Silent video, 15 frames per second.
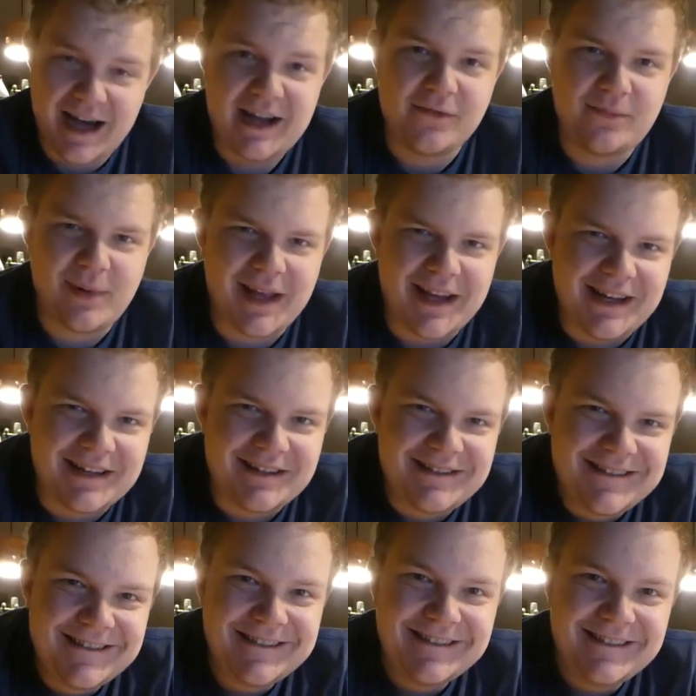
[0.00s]
I have played.
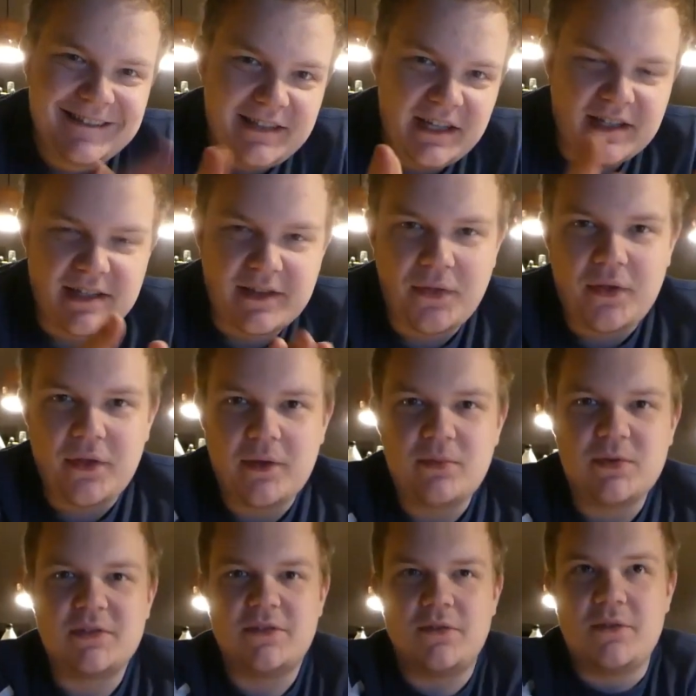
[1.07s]
Yes, another
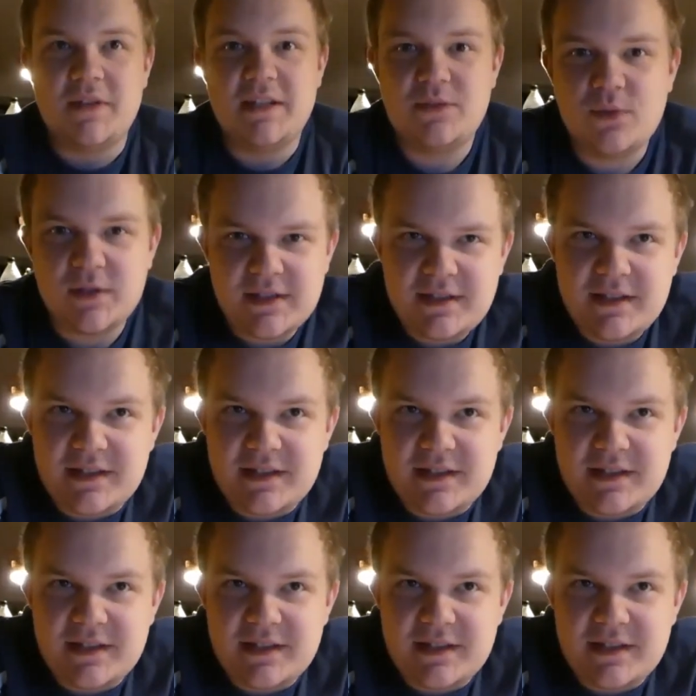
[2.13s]
episode of these ones.